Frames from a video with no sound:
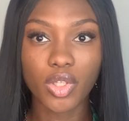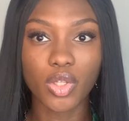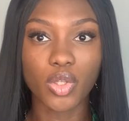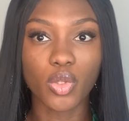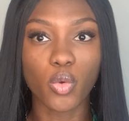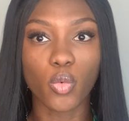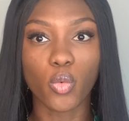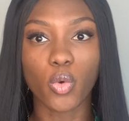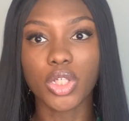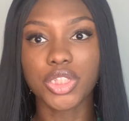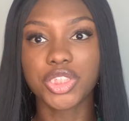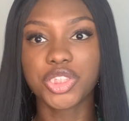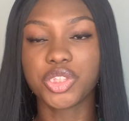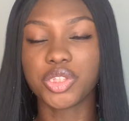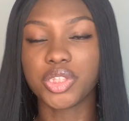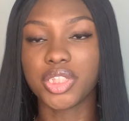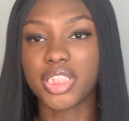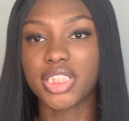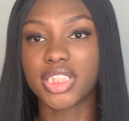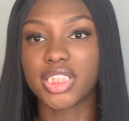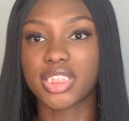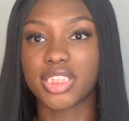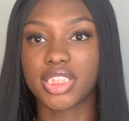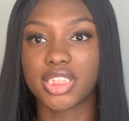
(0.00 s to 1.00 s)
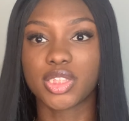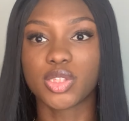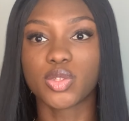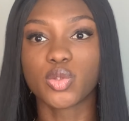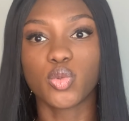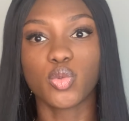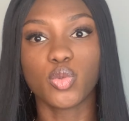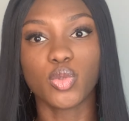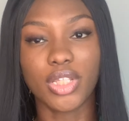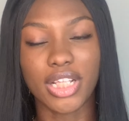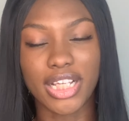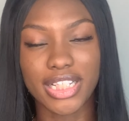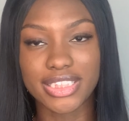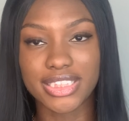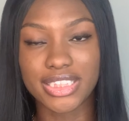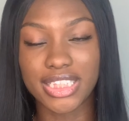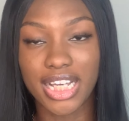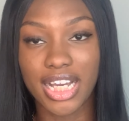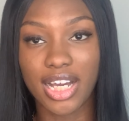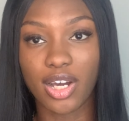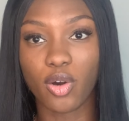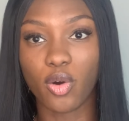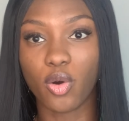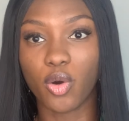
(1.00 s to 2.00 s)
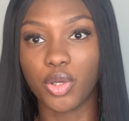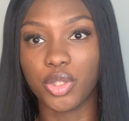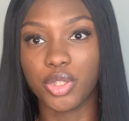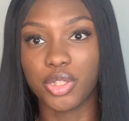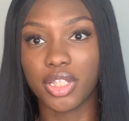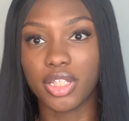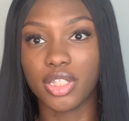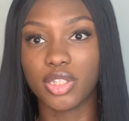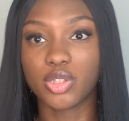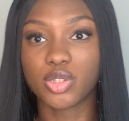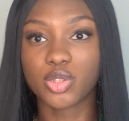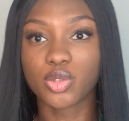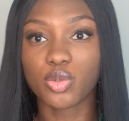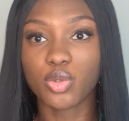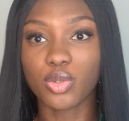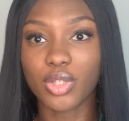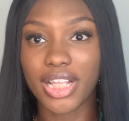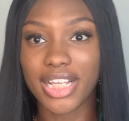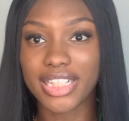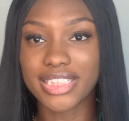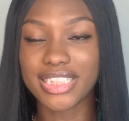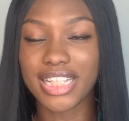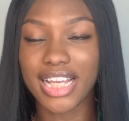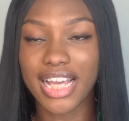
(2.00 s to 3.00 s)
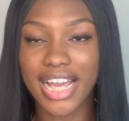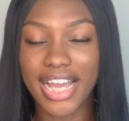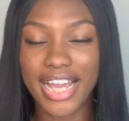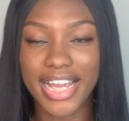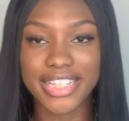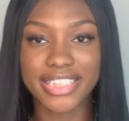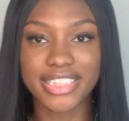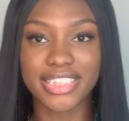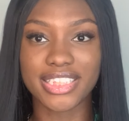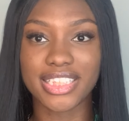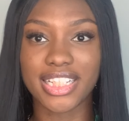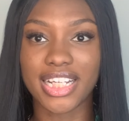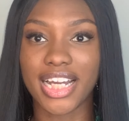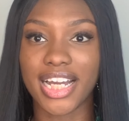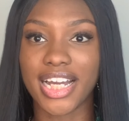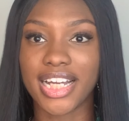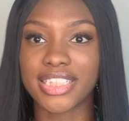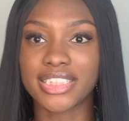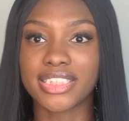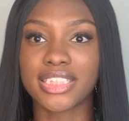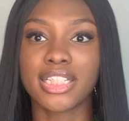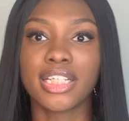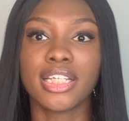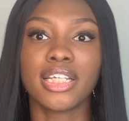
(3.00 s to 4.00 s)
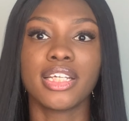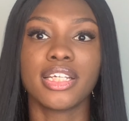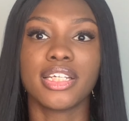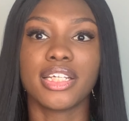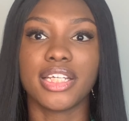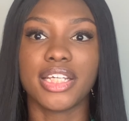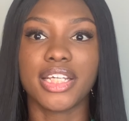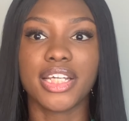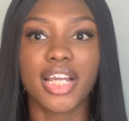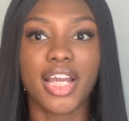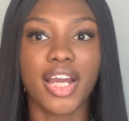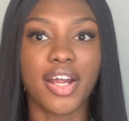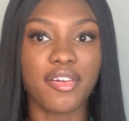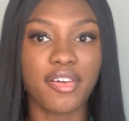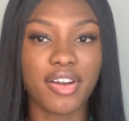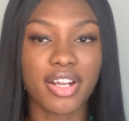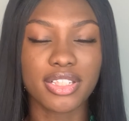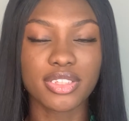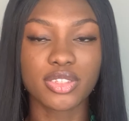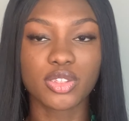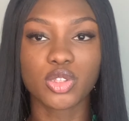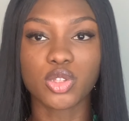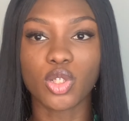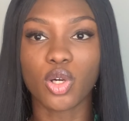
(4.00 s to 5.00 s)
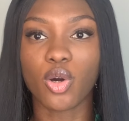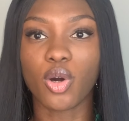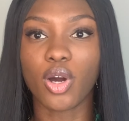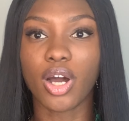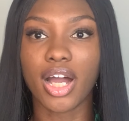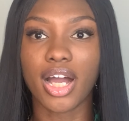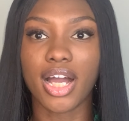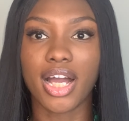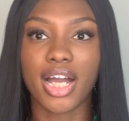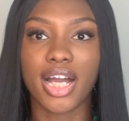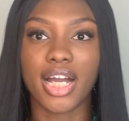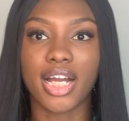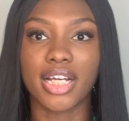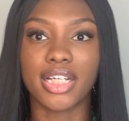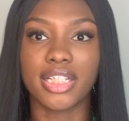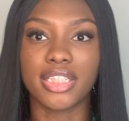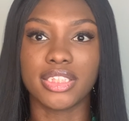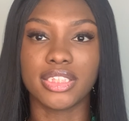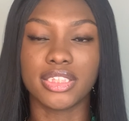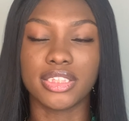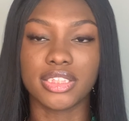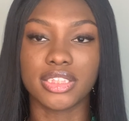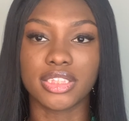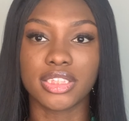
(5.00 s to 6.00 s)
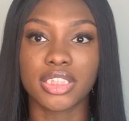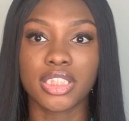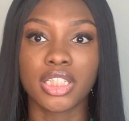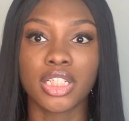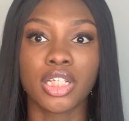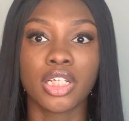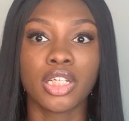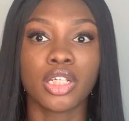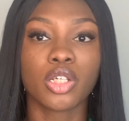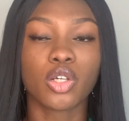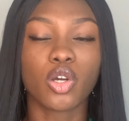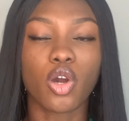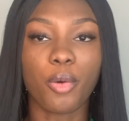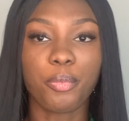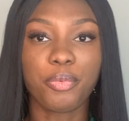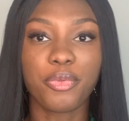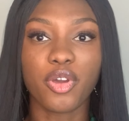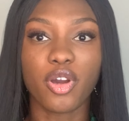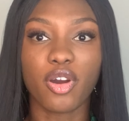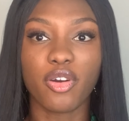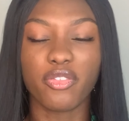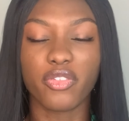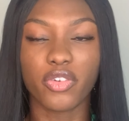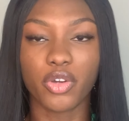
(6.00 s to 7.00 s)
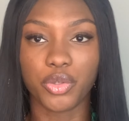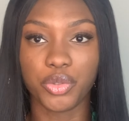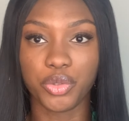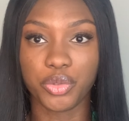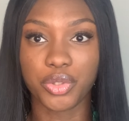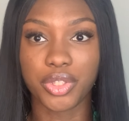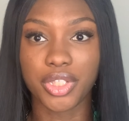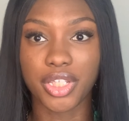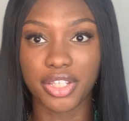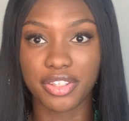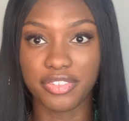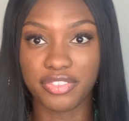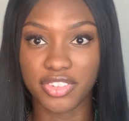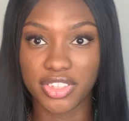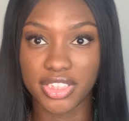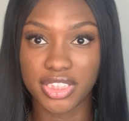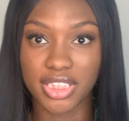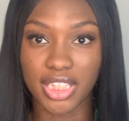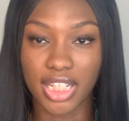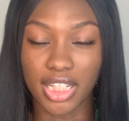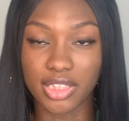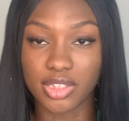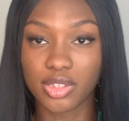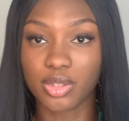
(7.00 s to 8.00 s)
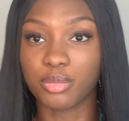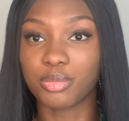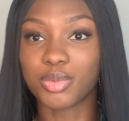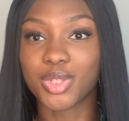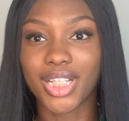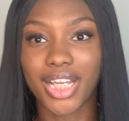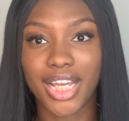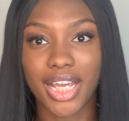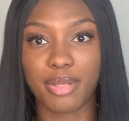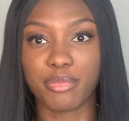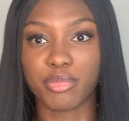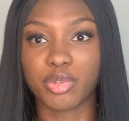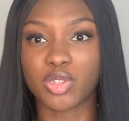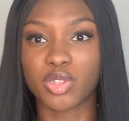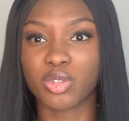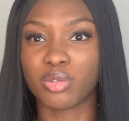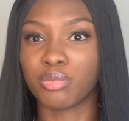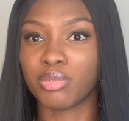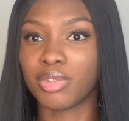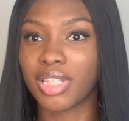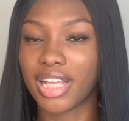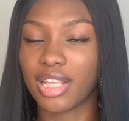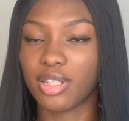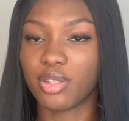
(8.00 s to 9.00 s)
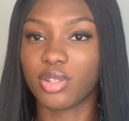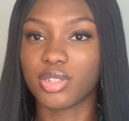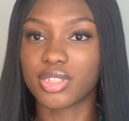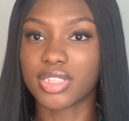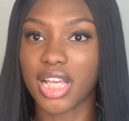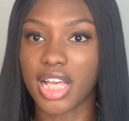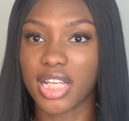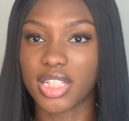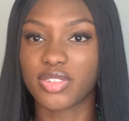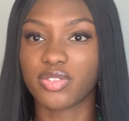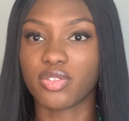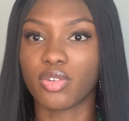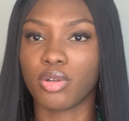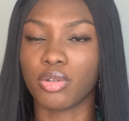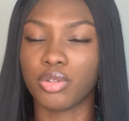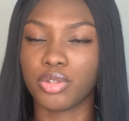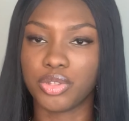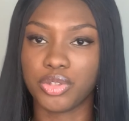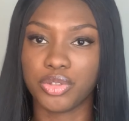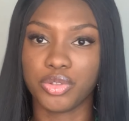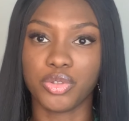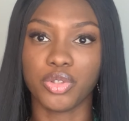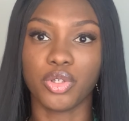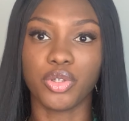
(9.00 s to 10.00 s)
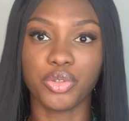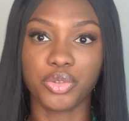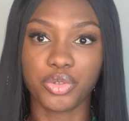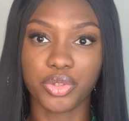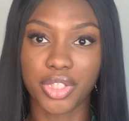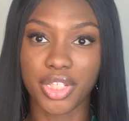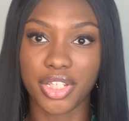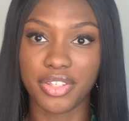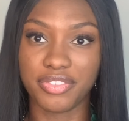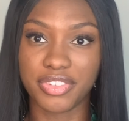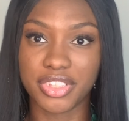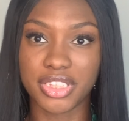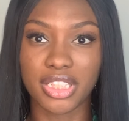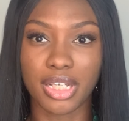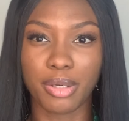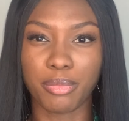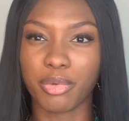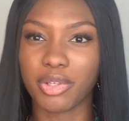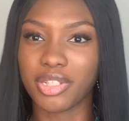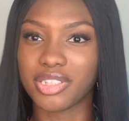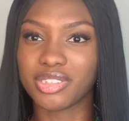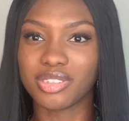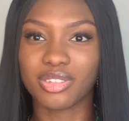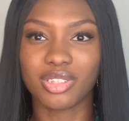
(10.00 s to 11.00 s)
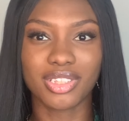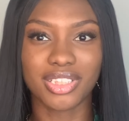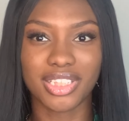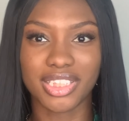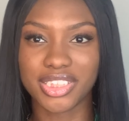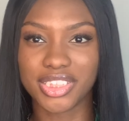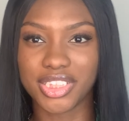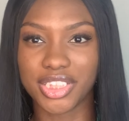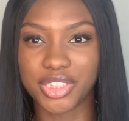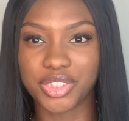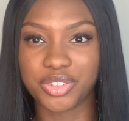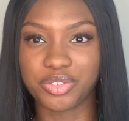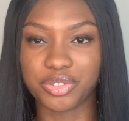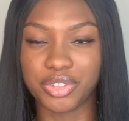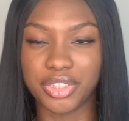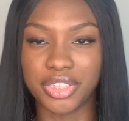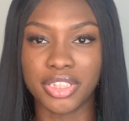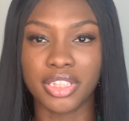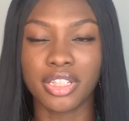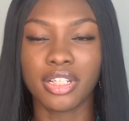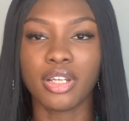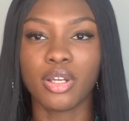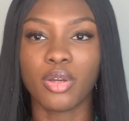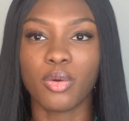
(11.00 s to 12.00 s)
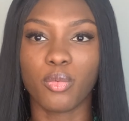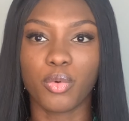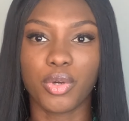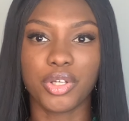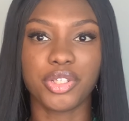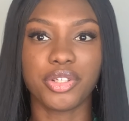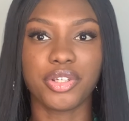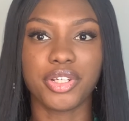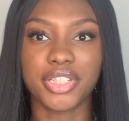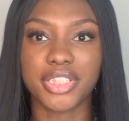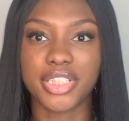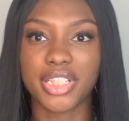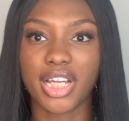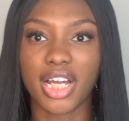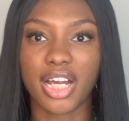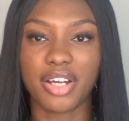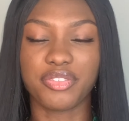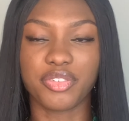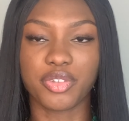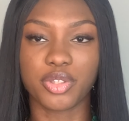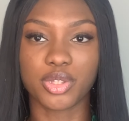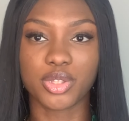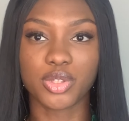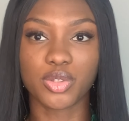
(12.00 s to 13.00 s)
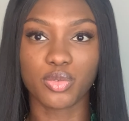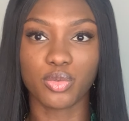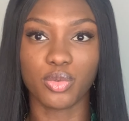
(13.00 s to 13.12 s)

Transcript: what you need is a school letter or school letter, ID card, a guarantor, and copy of your UK visa. Sometimes some landlords ask for your UK visa, but it's not necessary when you already have your school